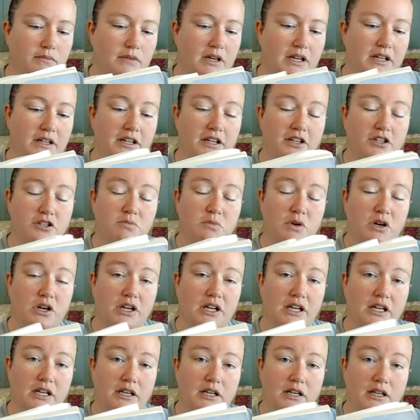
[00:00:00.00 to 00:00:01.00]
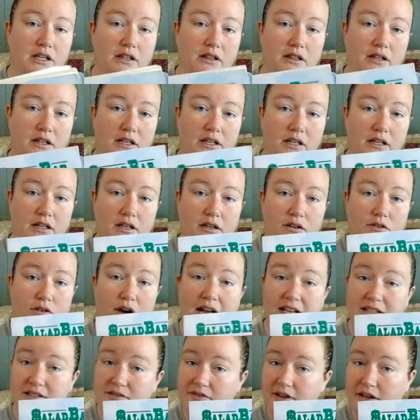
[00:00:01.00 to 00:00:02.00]
a niche market in the
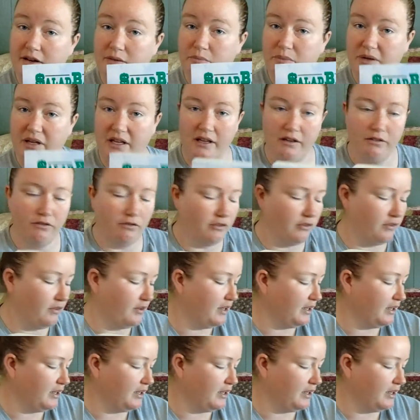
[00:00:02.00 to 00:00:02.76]
grass-fed beef.